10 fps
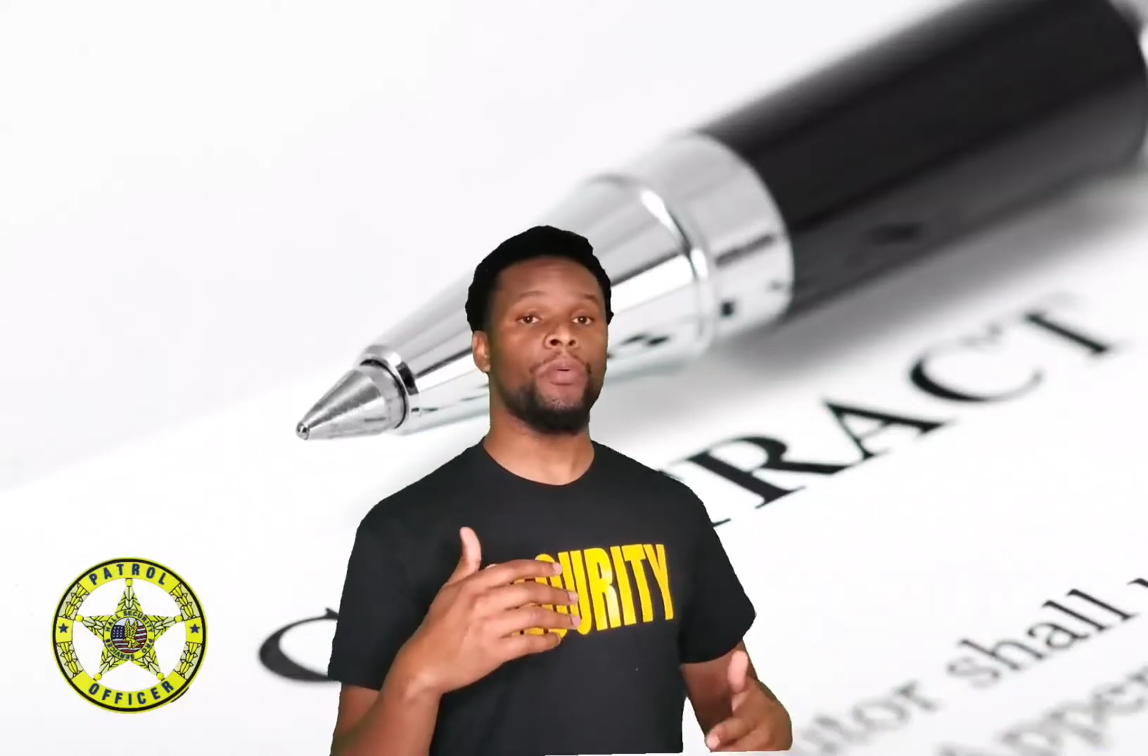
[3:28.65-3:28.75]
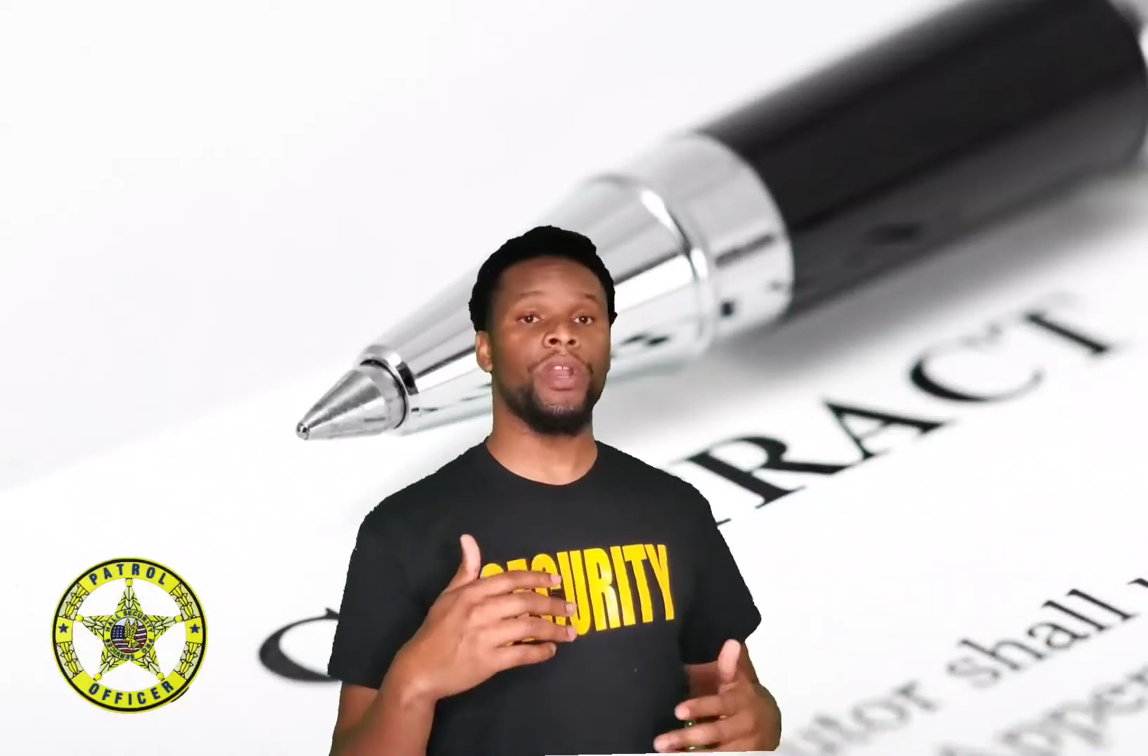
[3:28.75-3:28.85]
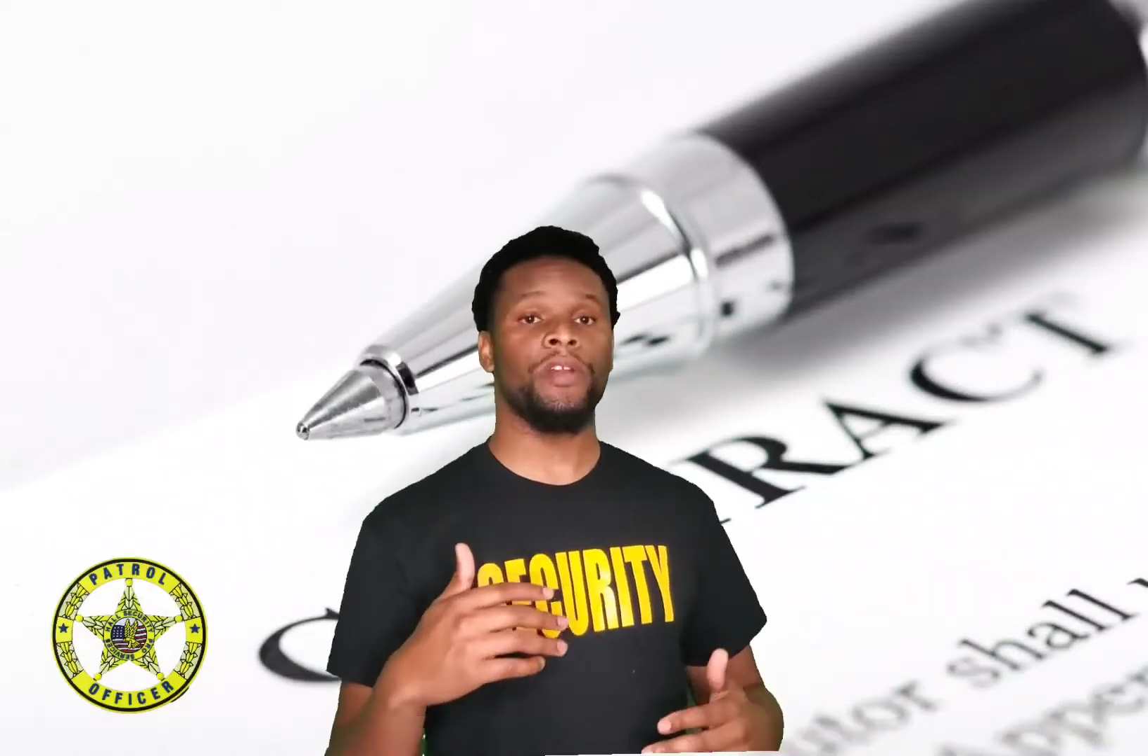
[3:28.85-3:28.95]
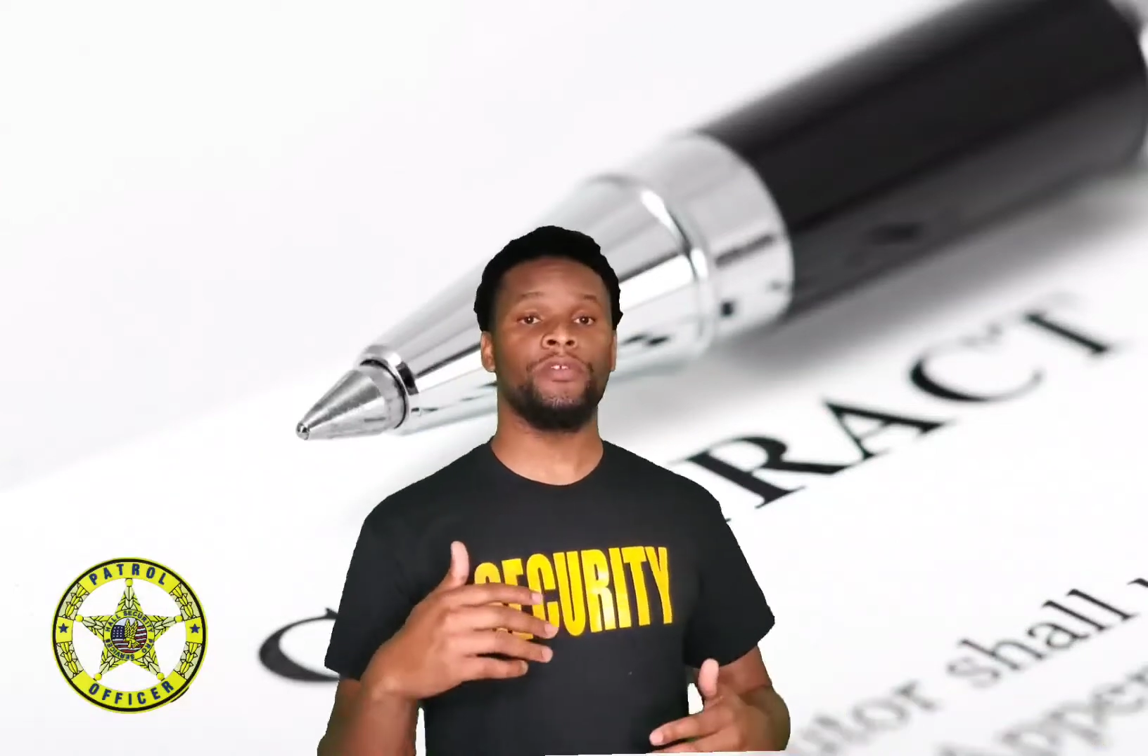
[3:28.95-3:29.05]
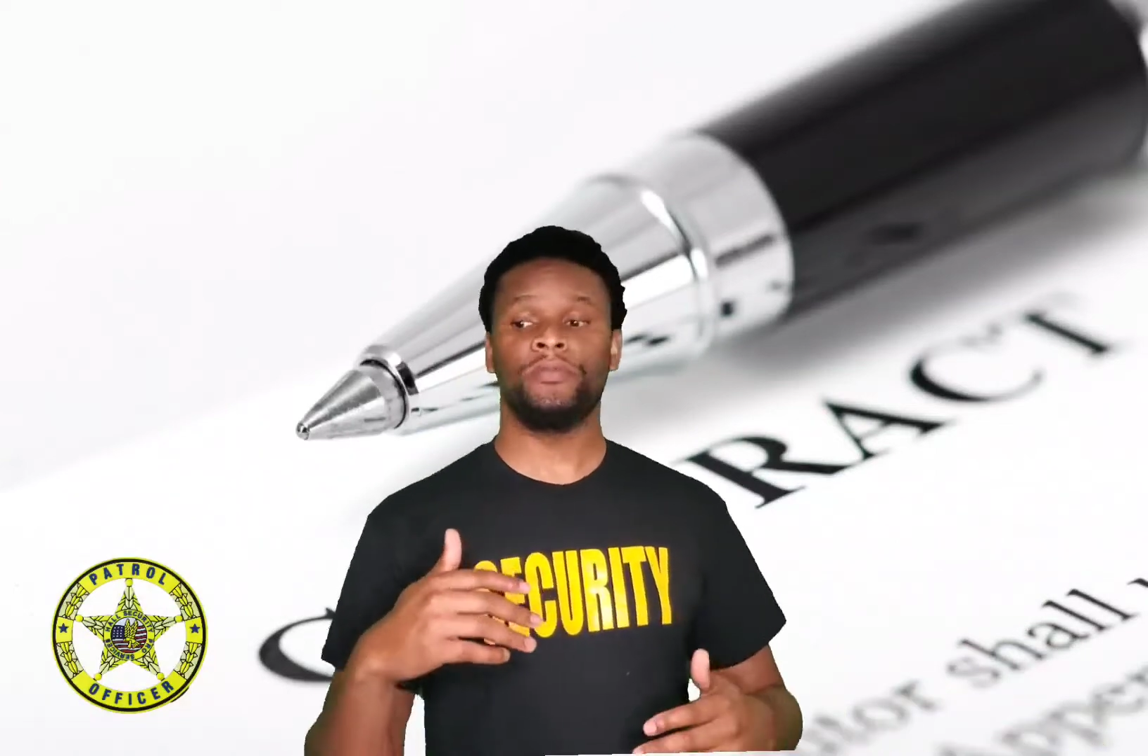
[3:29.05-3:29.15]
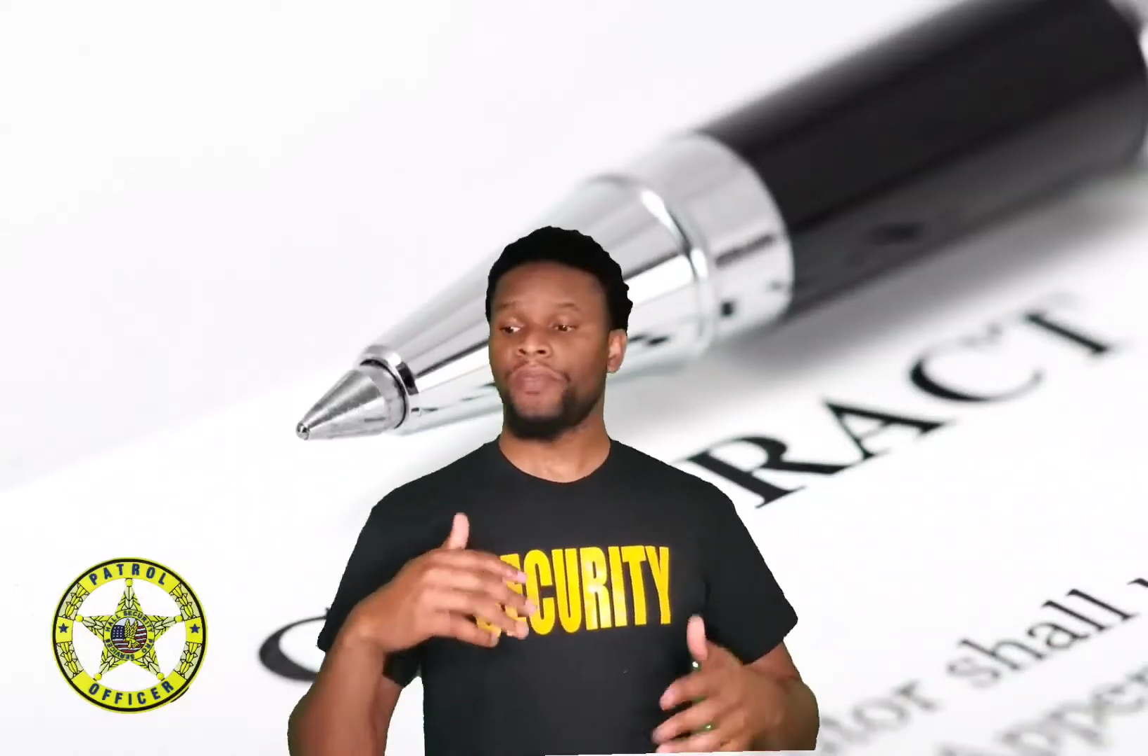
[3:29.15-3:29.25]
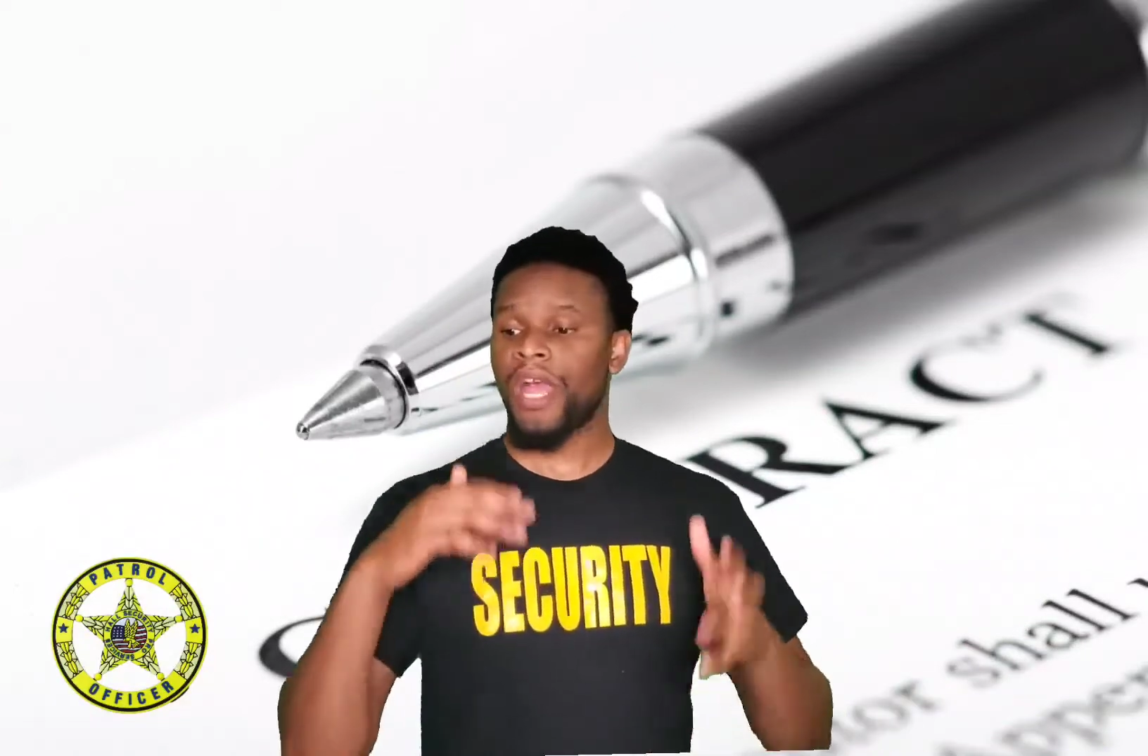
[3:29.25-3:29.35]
or whatever,